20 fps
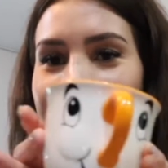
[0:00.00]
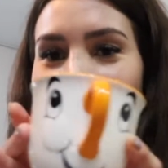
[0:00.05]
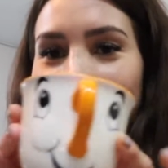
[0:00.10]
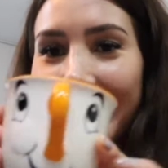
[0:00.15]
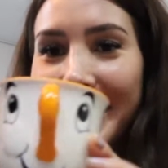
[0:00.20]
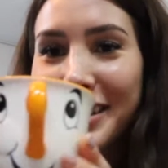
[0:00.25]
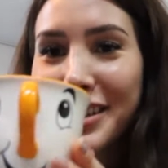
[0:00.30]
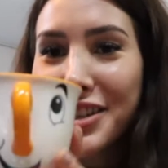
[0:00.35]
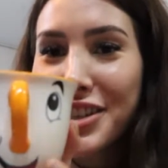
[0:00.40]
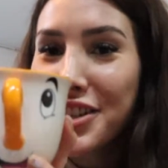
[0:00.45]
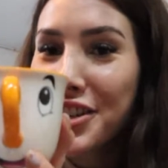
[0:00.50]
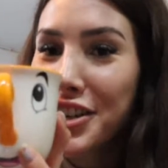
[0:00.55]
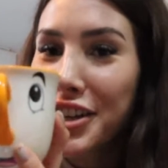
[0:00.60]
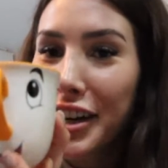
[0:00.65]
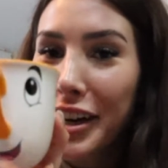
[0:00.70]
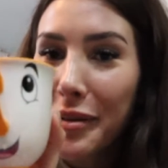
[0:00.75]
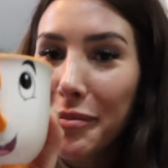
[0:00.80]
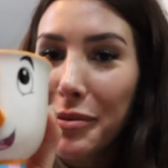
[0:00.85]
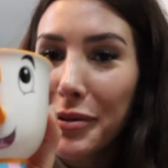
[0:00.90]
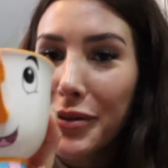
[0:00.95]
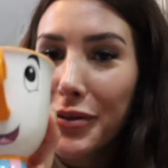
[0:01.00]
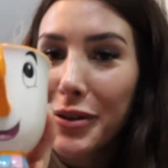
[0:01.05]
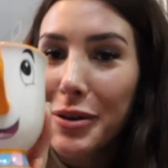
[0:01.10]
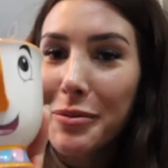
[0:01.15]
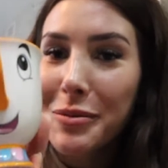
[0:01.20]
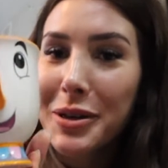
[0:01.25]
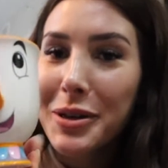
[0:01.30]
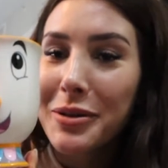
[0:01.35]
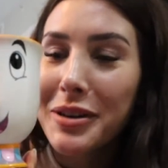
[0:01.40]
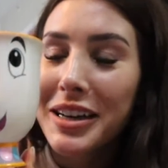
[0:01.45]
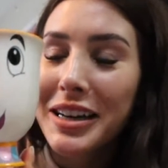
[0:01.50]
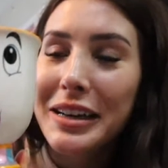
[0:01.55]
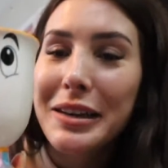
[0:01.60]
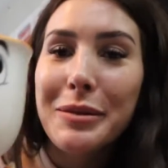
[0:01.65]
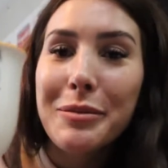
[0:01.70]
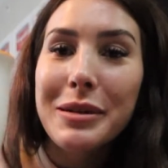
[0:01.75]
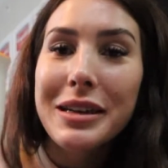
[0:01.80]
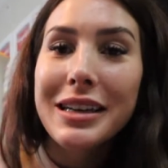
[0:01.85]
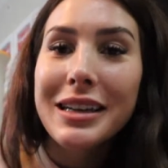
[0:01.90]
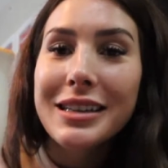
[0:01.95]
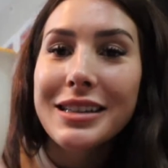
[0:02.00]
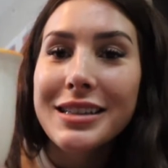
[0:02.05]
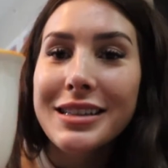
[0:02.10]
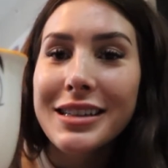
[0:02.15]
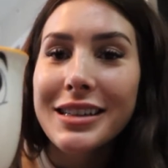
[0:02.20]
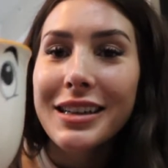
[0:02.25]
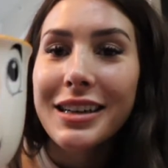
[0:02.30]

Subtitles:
It's Chip from Beauty and the Beast.